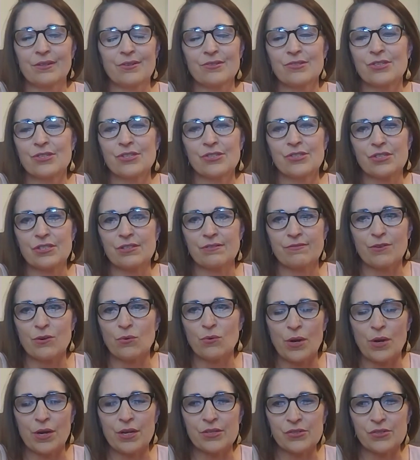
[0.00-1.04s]
they're just
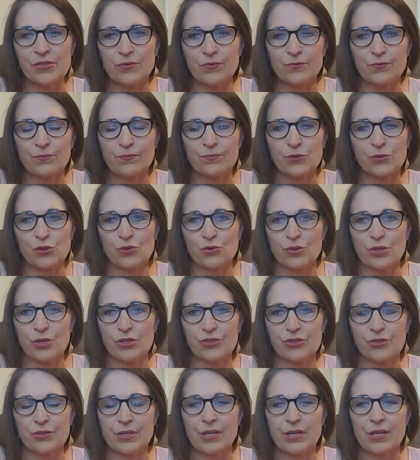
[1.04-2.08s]
different ways of
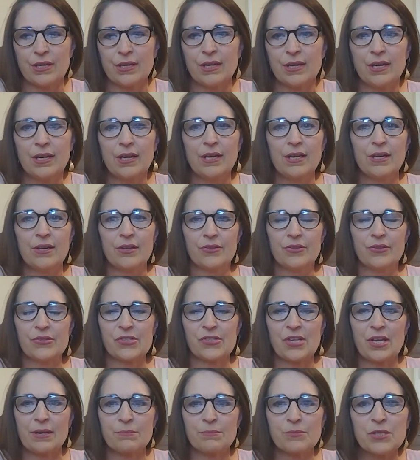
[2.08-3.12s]
structuring the
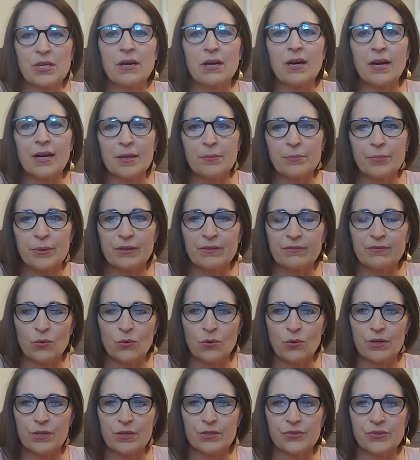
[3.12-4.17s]
same type of
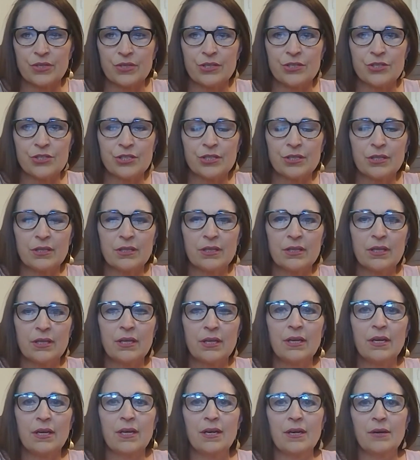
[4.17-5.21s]
organization.
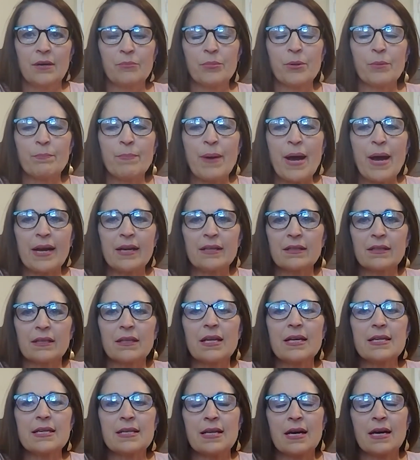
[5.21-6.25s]
But back in
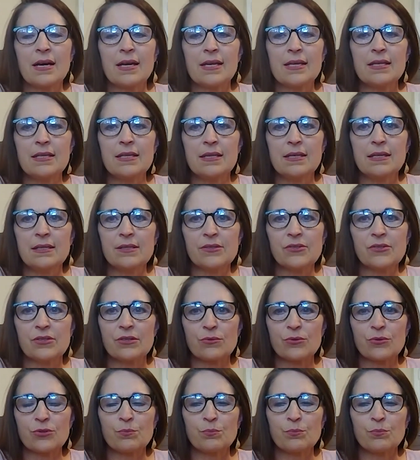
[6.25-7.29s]
the late 90s,
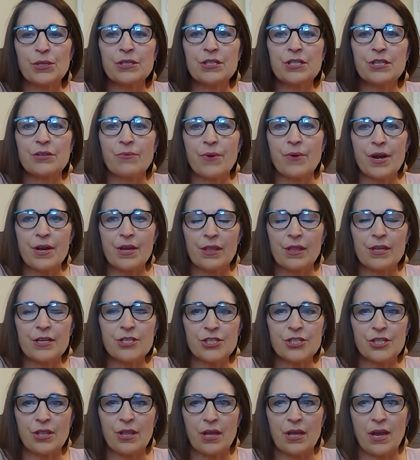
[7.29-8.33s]
there was a big
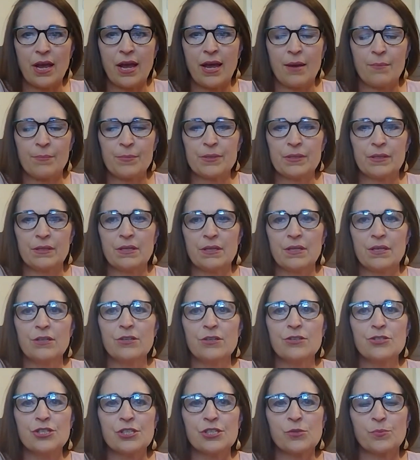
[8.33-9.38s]
deregulation that happened in the
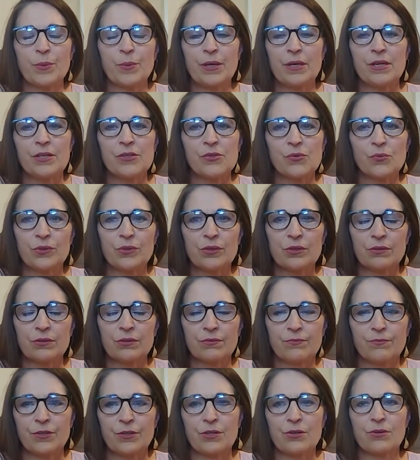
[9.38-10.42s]
energy space with
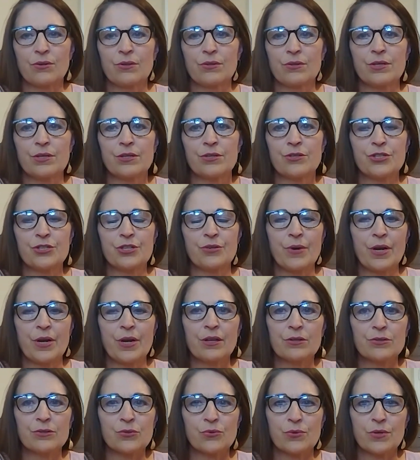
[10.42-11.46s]
the Federal Energy
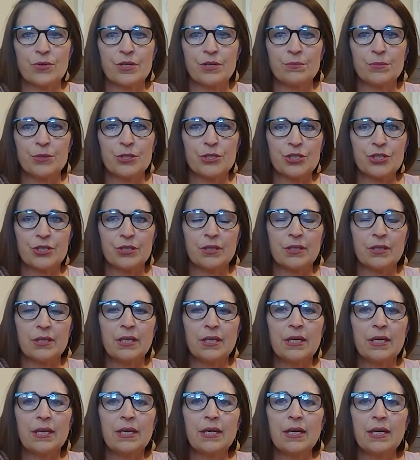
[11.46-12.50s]
Regulatory Commission.
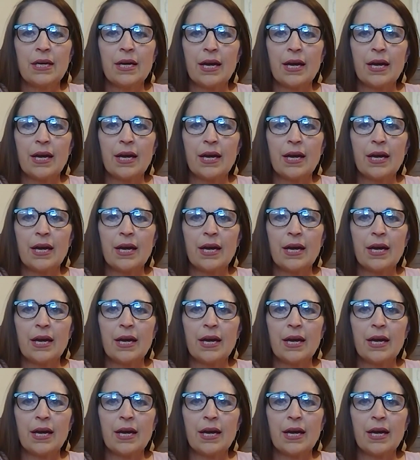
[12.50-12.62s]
